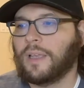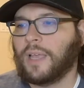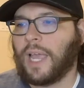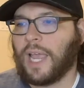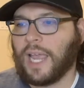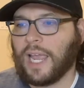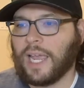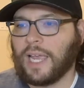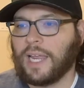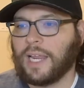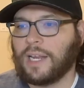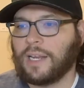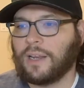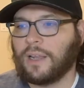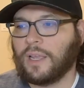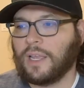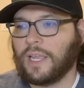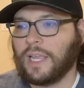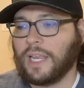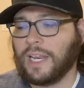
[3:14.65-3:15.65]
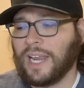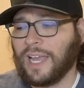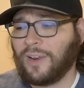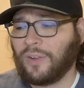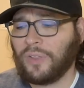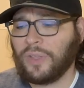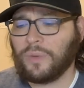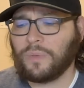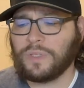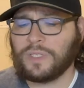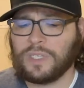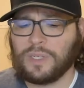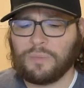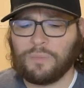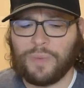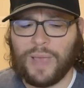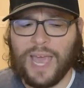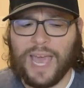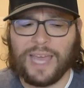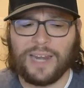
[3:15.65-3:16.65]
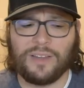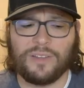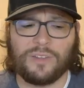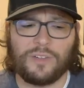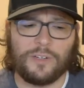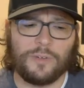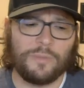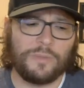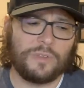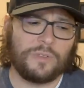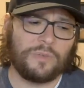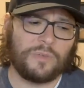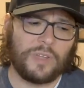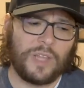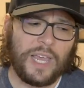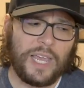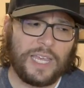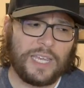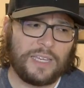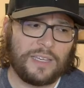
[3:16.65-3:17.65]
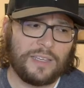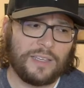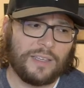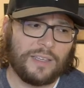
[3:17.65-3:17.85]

and it not only was it bad in terms of like